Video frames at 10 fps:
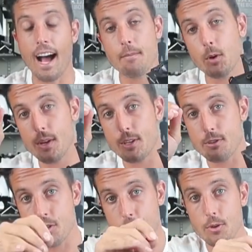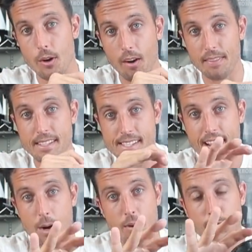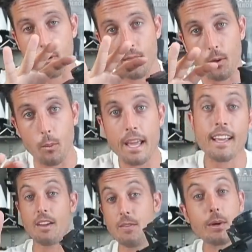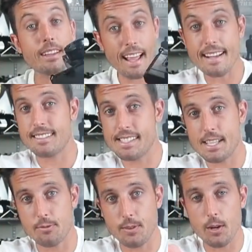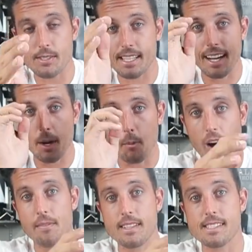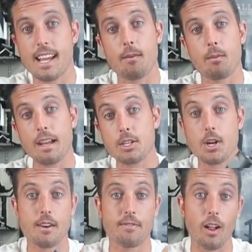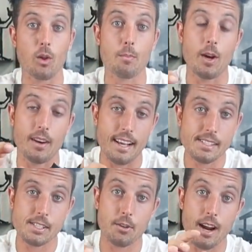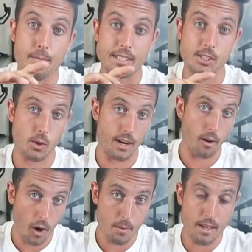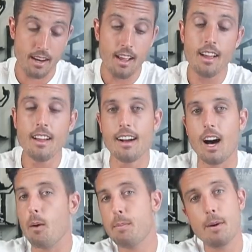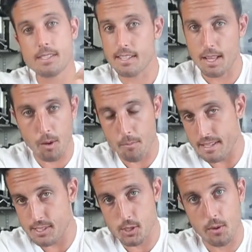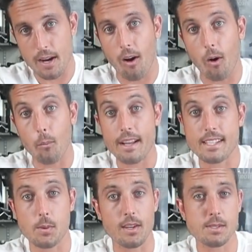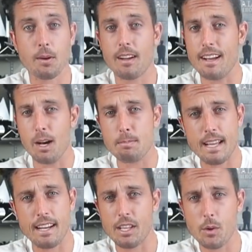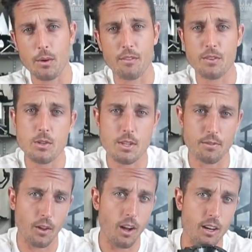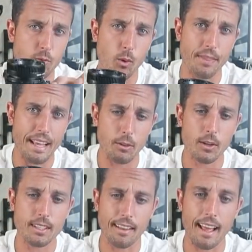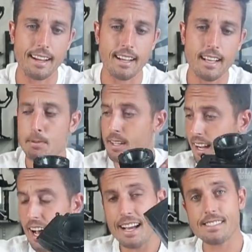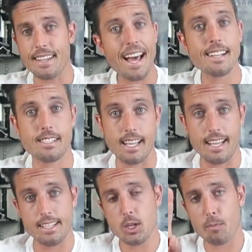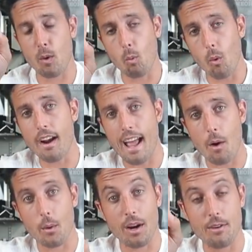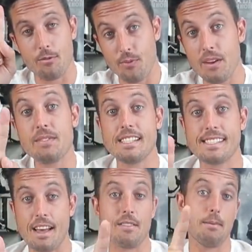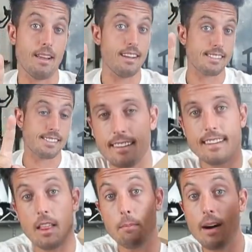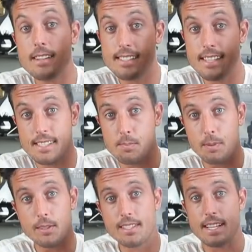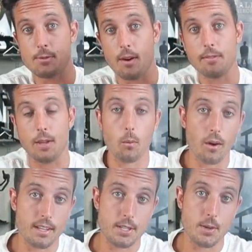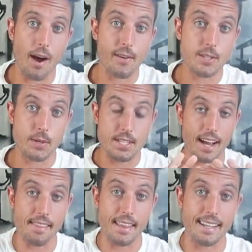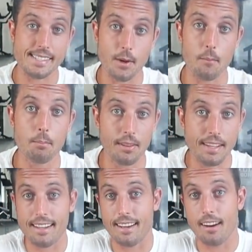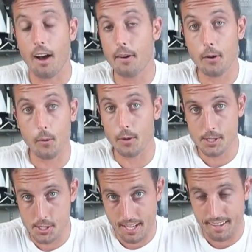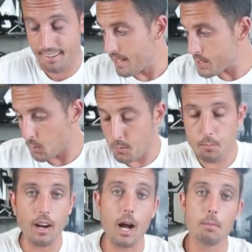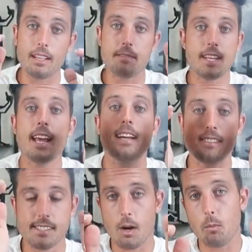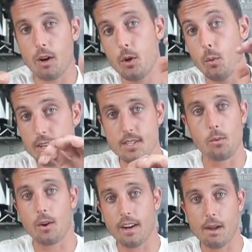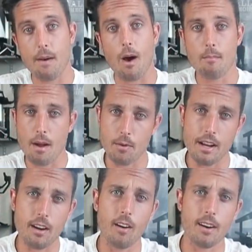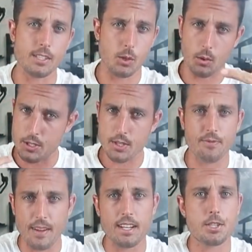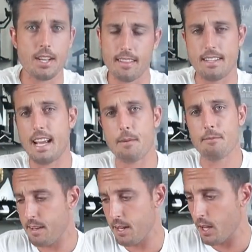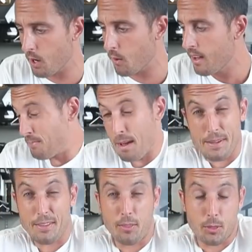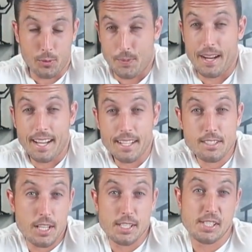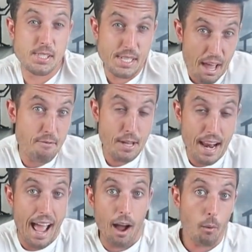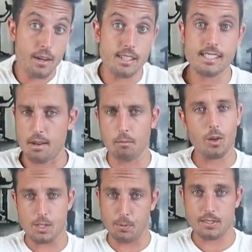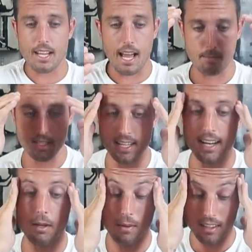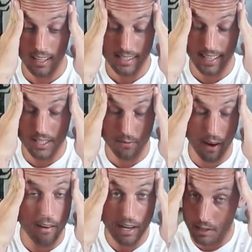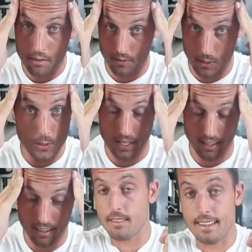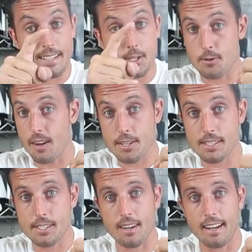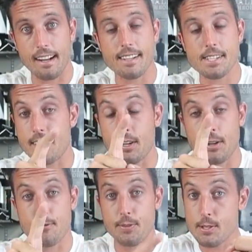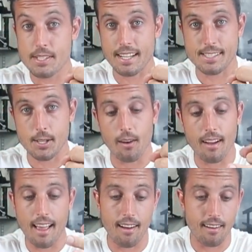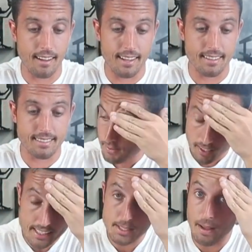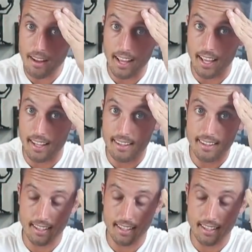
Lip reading: I'm going to shoot on this camera for the week. If you would like to see the photos that come off of this camera, make sure you're following me on Instagram at sawyerhartman. I'll be posting them on my story all week as well as probably updating you in a future vlog of what they looked like. But guys, that is it. It took me 1 hour and 57 minutes. Now the box says this build takes roughly 1 to 2 hours, which I think is complete and utter horseshit. This would probably have taken someone who wasn't worrying about memory cards or just finishing the video maybe 3 to 7 hours and multiple times sitting because it's very confusing. The instructions aren't in English, they're confusing as all hell, and well, that's about it.